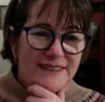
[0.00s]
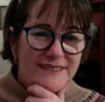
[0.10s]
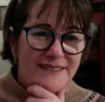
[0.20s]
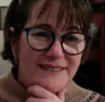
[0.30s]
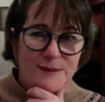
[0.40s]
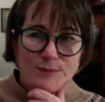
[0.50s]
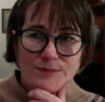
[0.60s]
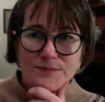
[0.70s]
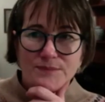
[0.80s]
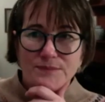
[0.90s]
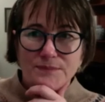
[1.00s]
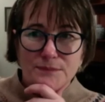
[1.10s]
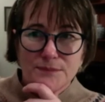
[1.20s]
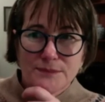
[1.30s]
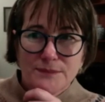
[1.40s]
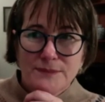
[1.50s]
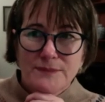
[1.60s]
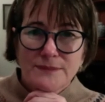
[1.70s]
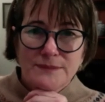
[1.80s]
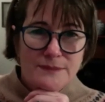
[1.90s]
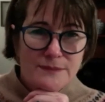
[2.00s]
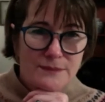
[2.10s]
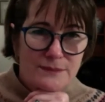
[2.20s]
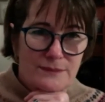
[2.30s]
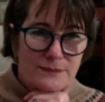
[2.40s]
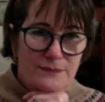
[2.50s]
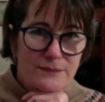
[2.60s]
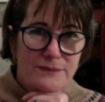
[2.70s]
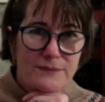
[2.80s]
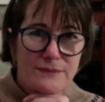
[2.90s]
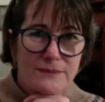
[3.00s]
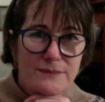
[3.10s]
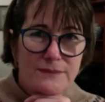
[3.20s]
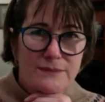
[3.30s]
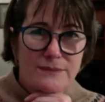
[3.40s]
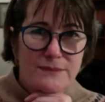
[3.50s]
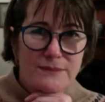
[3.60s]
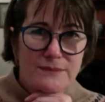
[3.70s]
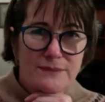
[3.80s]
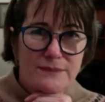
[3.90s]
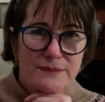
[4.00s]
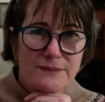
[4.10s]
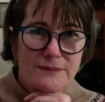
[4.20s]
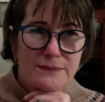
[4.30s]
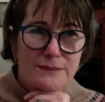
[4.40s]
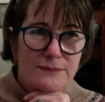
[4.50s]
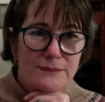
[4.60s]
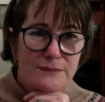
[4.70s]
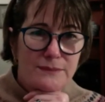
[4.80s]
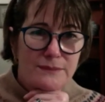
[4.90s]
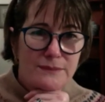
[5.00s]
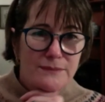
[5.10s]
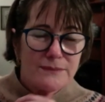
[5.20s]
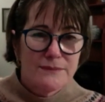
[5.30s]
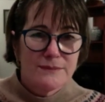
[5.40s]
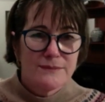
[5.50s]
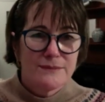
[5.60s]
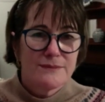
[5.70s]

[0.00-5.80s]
(no one is talking)